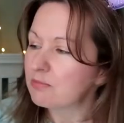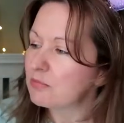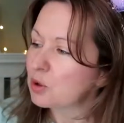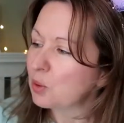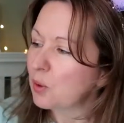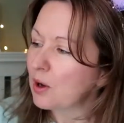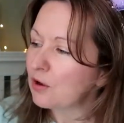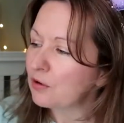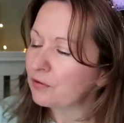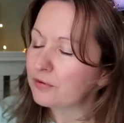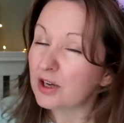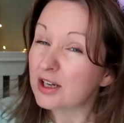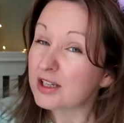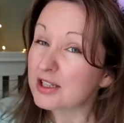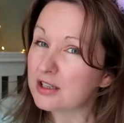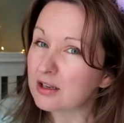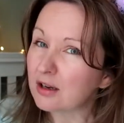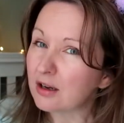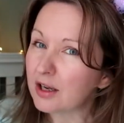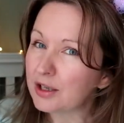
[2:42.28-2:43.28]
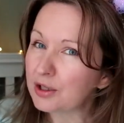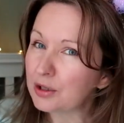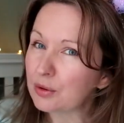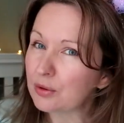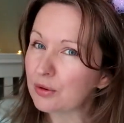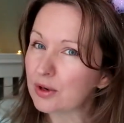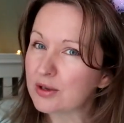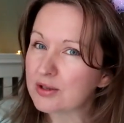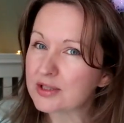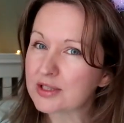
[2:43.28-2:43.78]

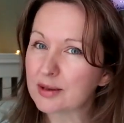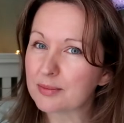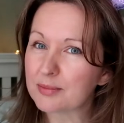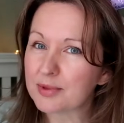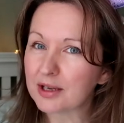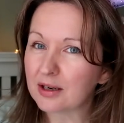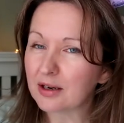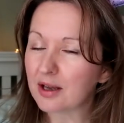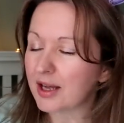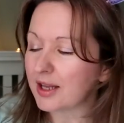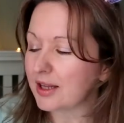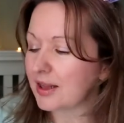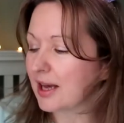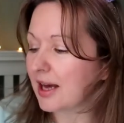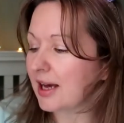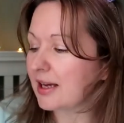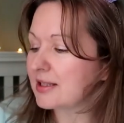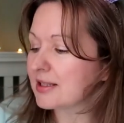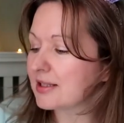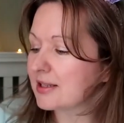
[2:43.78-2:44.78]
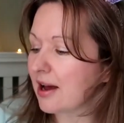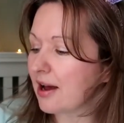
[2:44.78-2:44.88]
€12.99, something like that.